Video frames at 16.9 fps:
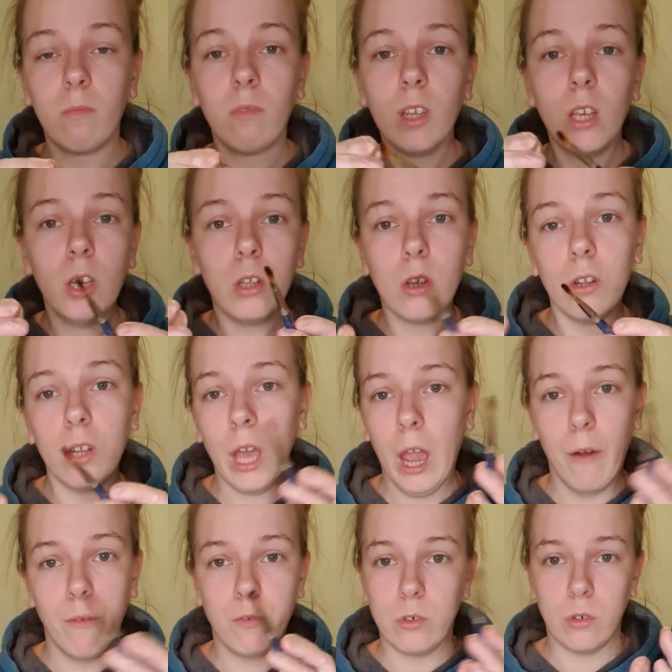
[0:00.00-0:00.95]
You don't
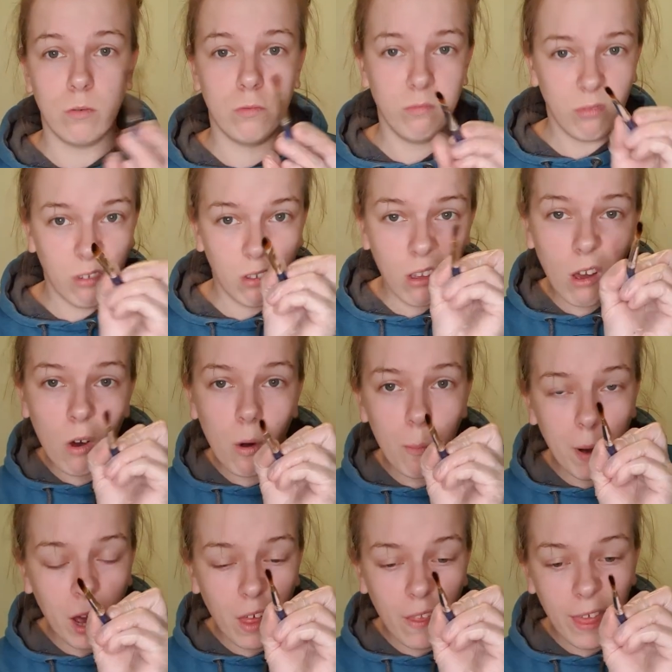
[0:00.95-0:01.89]
have to go
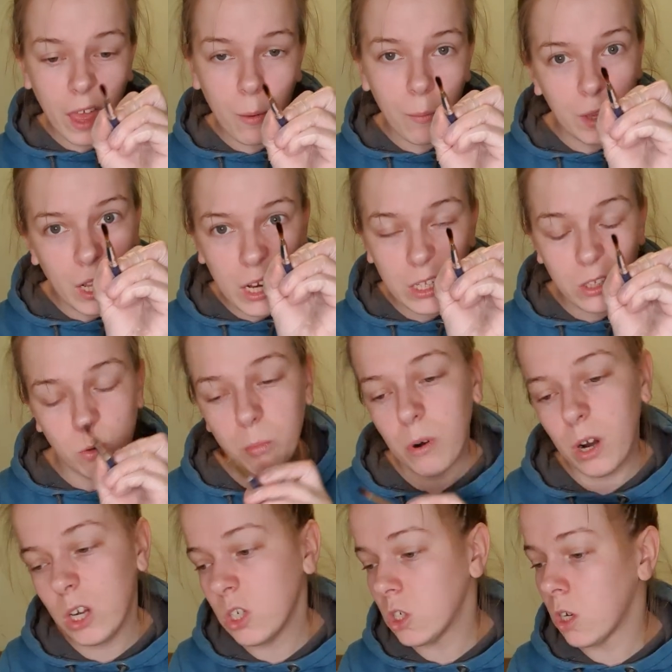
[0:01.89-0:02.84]
about there with your little
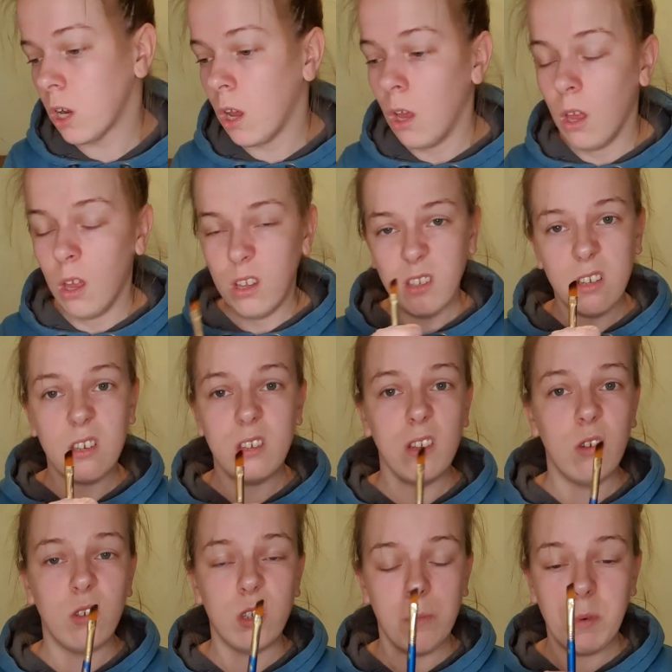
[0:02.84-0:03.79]
brush. Just
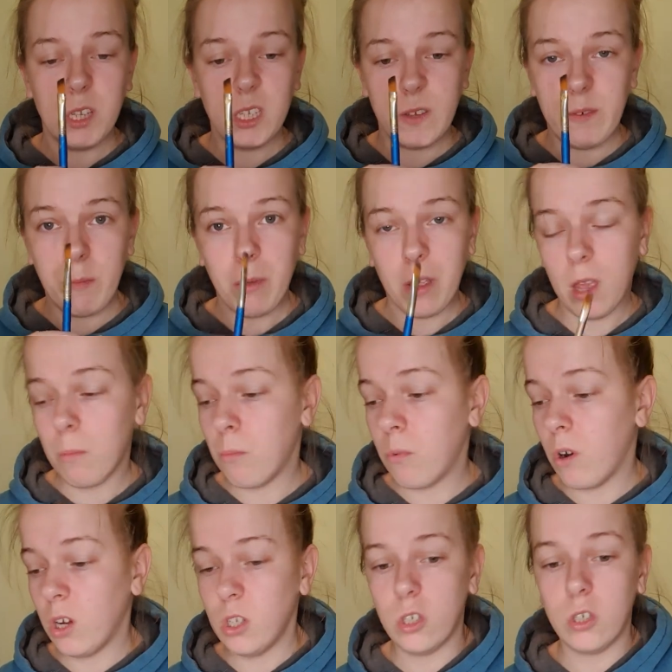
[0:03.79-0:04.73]
use a bit of a bigger
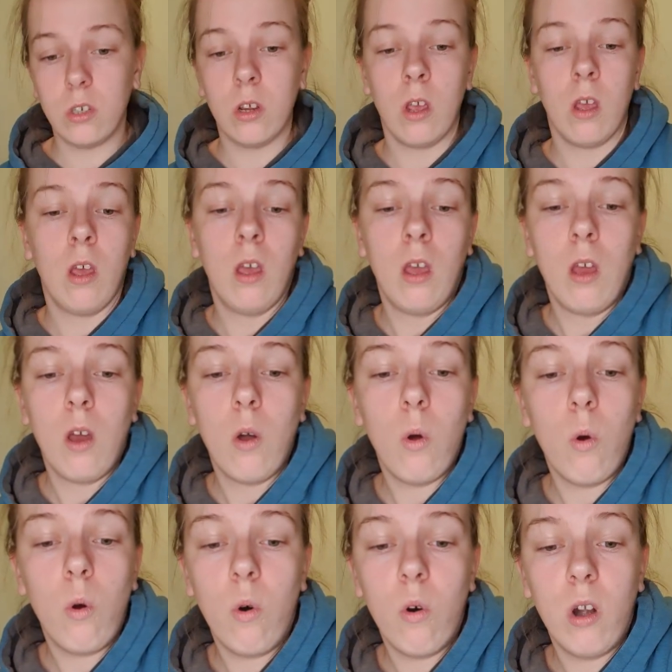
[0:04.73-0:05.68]
brush,
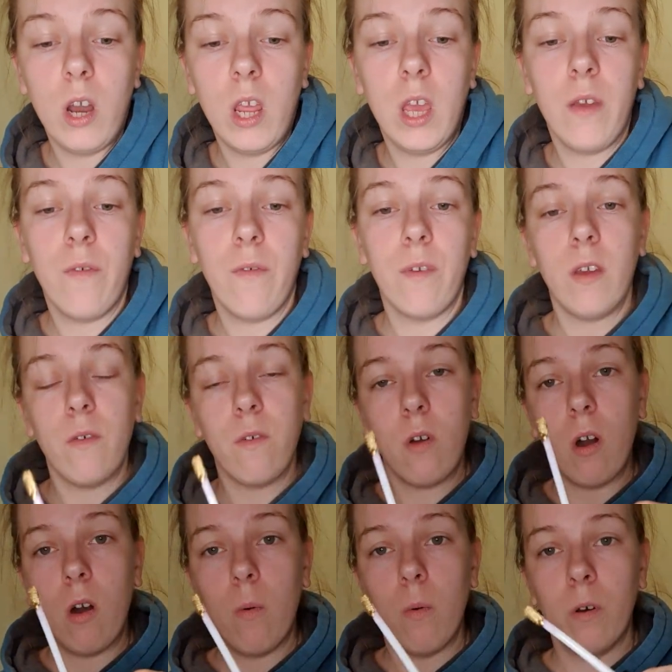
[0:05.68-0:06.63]
or if you've
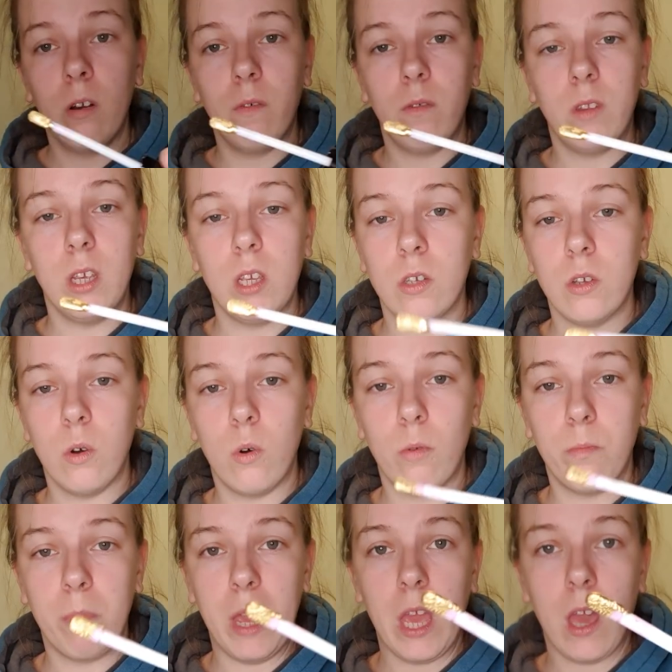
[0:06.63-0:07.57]
got one of these
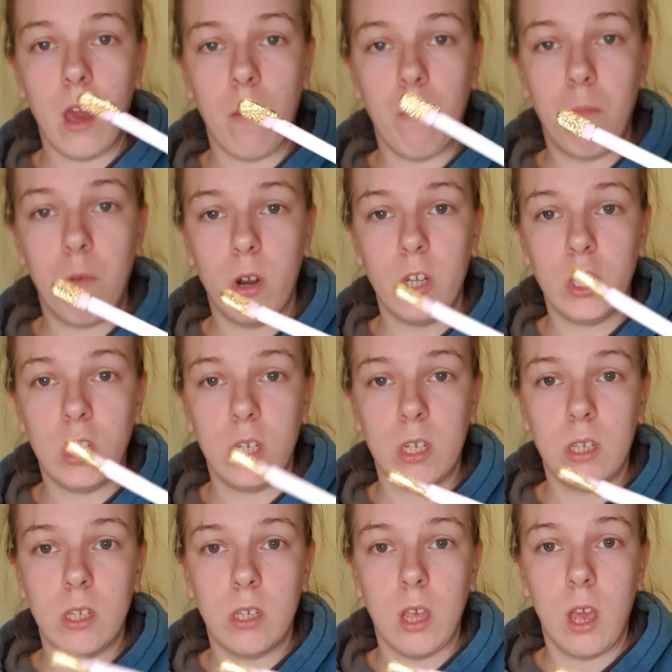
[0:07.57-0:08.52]
old makeup
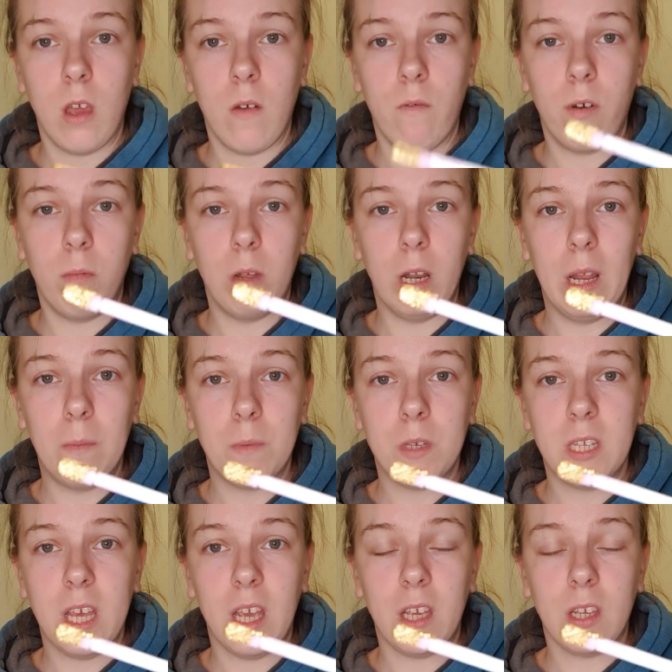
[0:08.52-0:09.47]
brushes from your
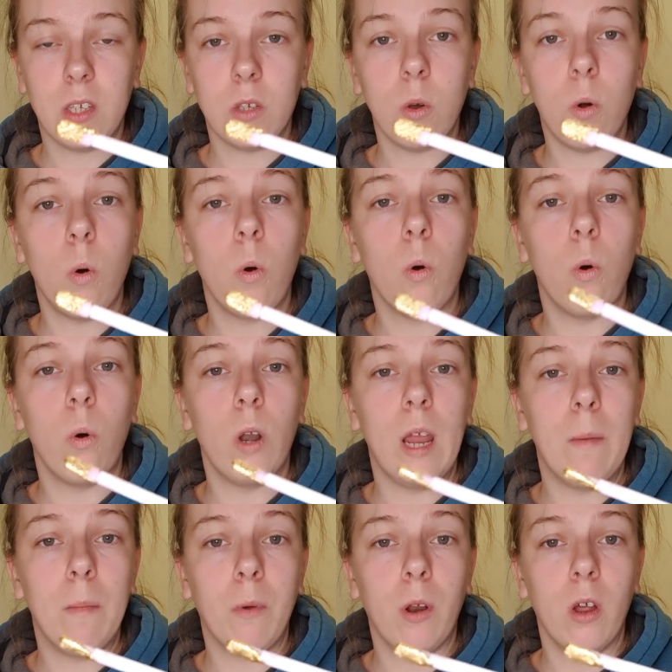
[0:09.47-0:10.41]
lipsticks or
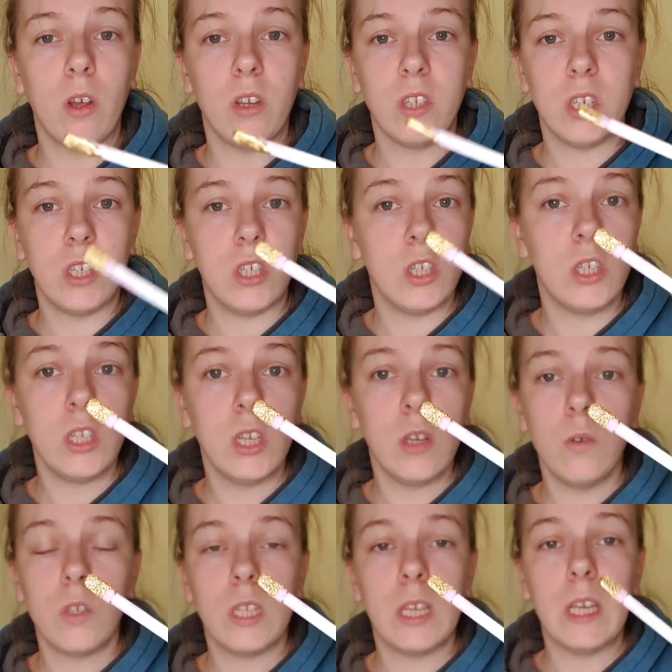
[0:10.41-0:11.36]
lip glosses, just
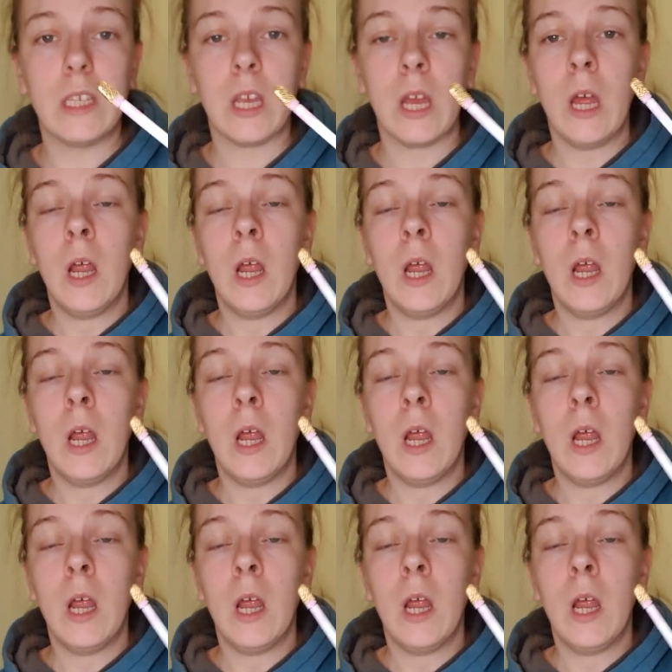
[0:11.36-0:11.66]
use these.